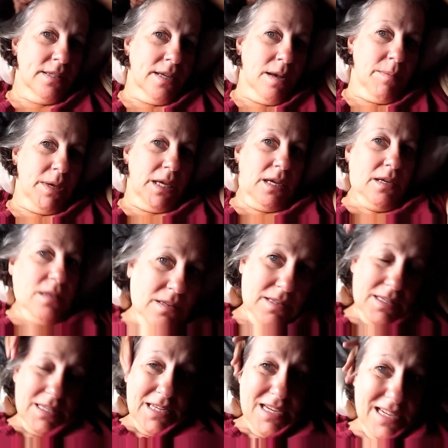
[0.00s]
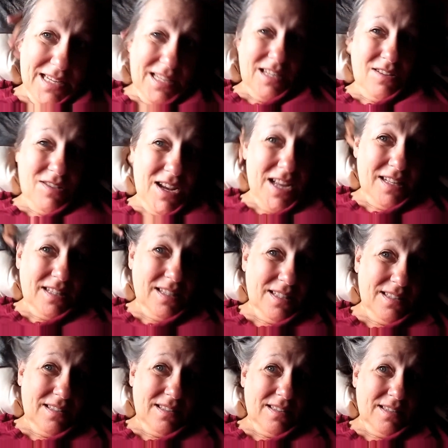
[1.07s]
coming in. See, I still got
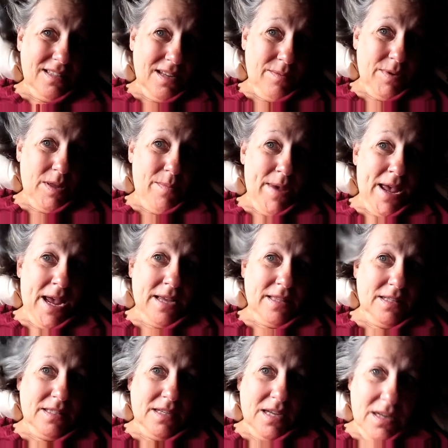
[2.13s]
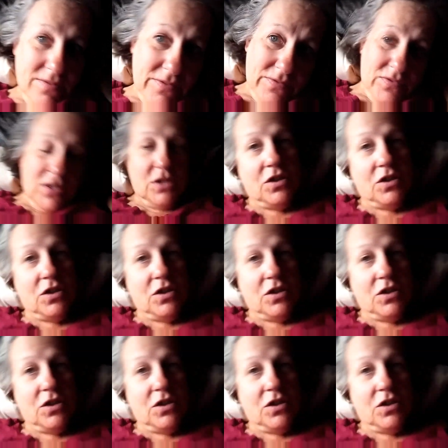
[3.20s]
some of the back that's kind of the